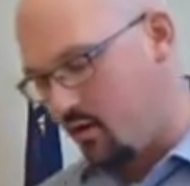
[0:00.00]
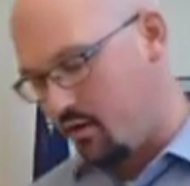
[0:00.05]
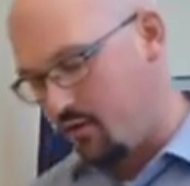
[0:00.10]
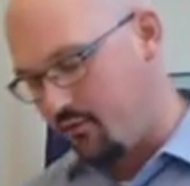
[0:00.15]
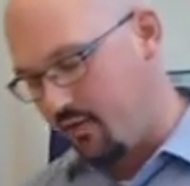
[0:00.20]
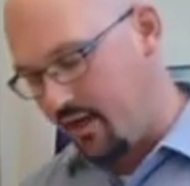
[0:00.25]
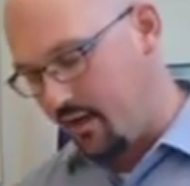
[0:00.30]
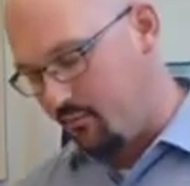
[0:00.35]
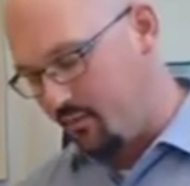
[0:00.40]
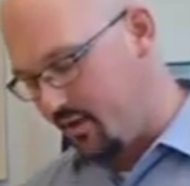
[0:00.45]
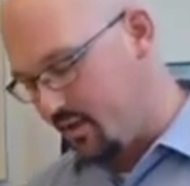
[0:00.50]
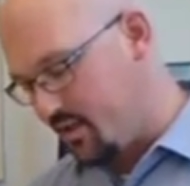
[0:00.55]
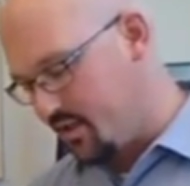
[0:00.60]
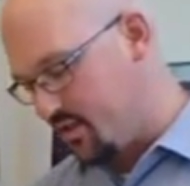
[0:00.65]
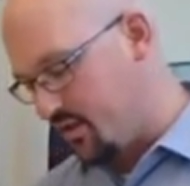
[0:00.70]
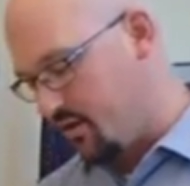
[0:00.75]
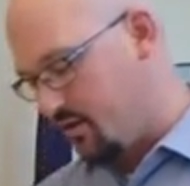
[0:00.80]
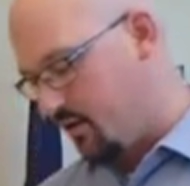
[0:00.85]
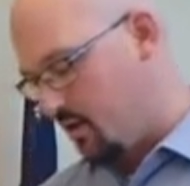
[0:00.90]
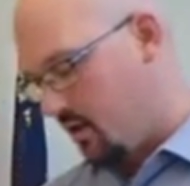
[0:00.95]
the families
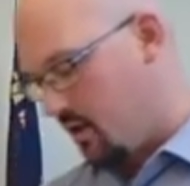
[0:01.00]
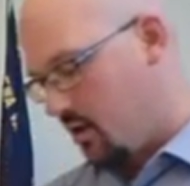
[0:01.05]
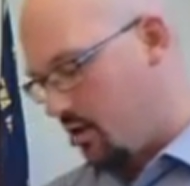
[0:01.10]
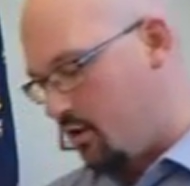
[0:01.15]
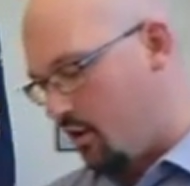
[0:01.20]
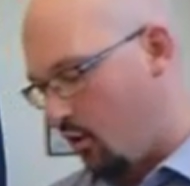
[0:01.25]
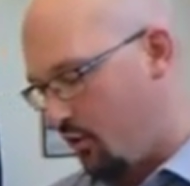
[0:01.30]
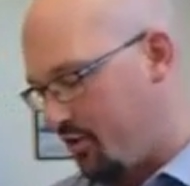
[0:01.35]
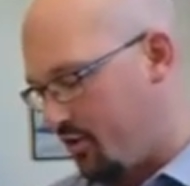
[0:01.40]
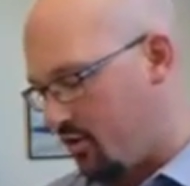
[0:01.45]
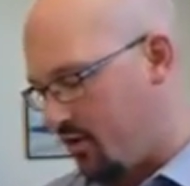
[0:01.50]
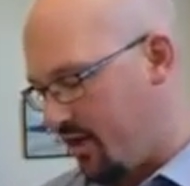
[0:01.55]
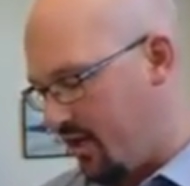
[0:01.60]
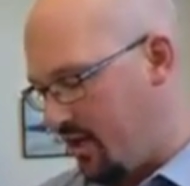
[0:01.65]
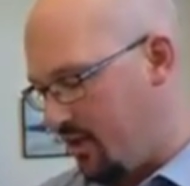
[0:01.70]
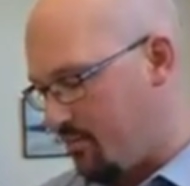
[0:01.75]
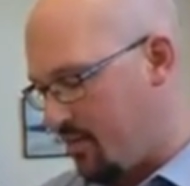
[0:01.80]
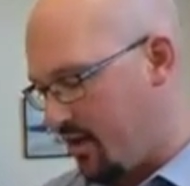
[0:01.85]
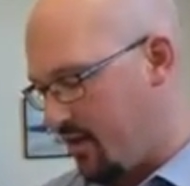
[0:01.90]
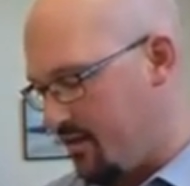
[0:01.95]
to note their
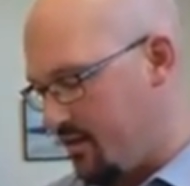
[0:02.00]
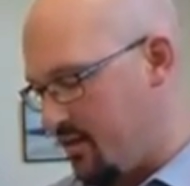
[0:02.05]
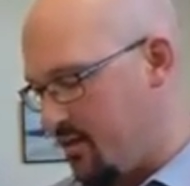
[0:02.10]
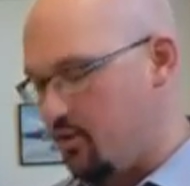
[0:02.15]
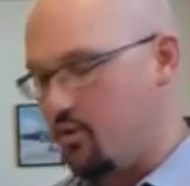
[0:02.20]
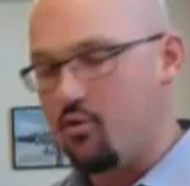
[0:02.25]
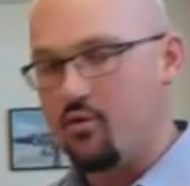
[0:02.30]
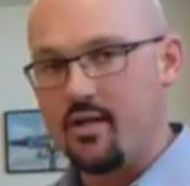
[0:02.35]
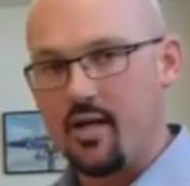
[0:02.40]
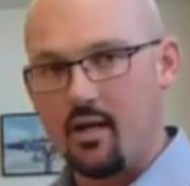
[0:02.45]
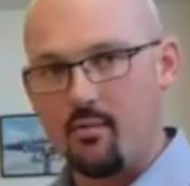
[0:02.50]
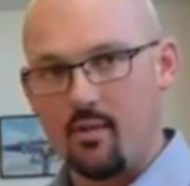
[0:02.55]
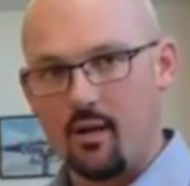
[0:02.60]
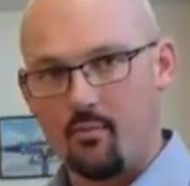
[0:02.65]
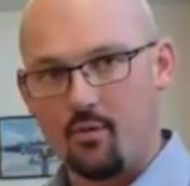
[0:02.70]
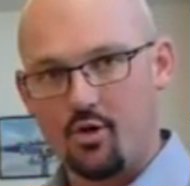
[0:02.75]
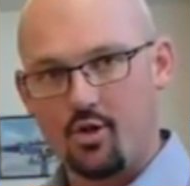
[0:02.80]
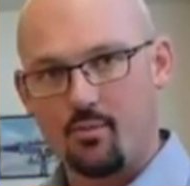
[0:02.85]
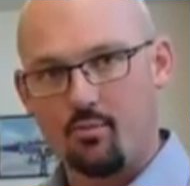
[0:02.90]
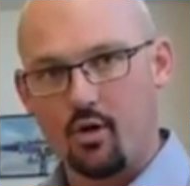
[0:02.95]
name on the new den
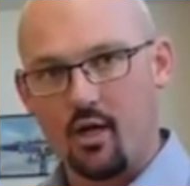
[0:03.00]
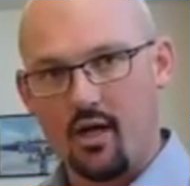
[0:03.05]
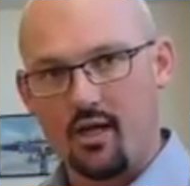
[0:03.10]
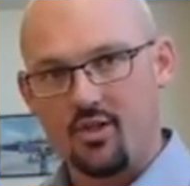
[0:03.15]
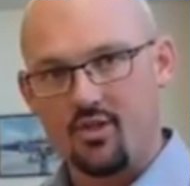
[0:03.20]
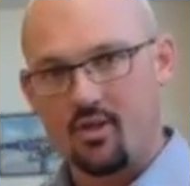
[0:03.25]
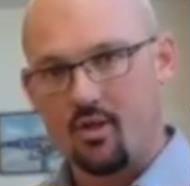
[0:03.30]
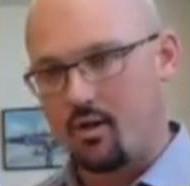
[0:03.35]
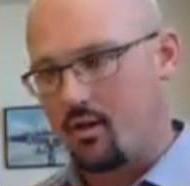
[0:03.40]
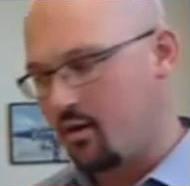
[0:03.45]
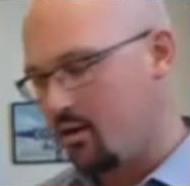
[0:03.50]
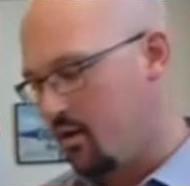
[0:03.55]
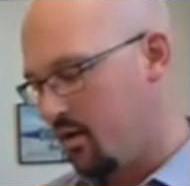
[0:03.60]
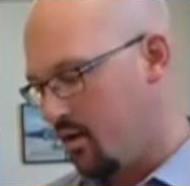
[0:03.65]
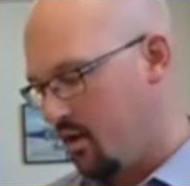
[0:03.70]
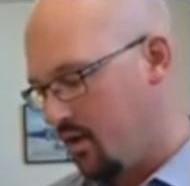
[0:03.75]
membership roster.